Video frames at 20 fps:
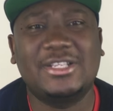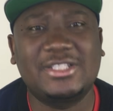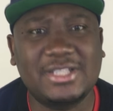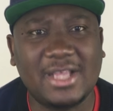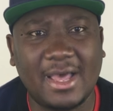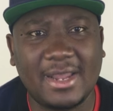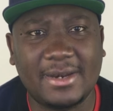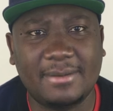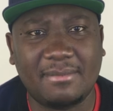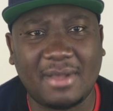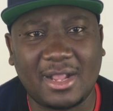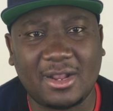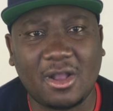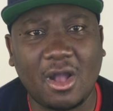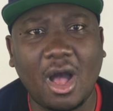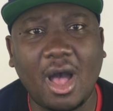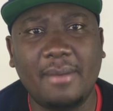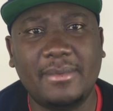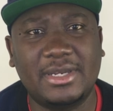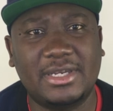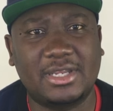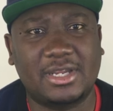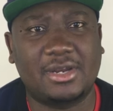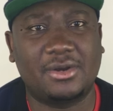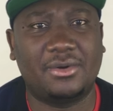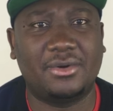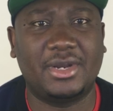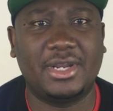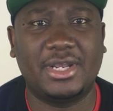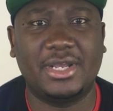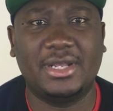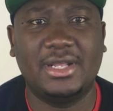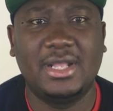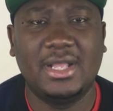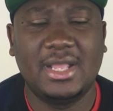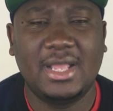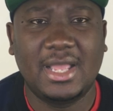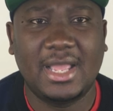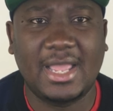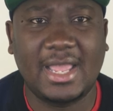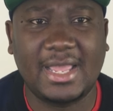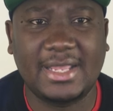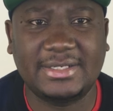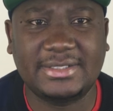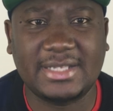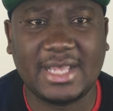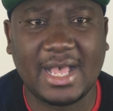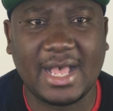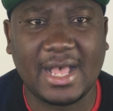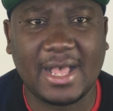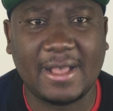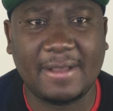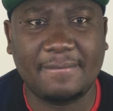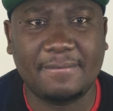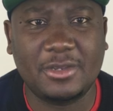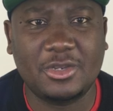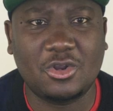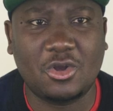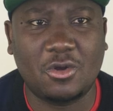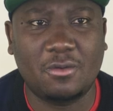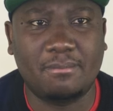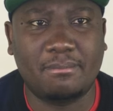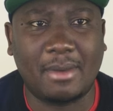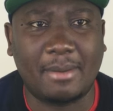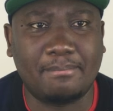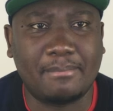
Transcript: started my comedy career and, uh, you know,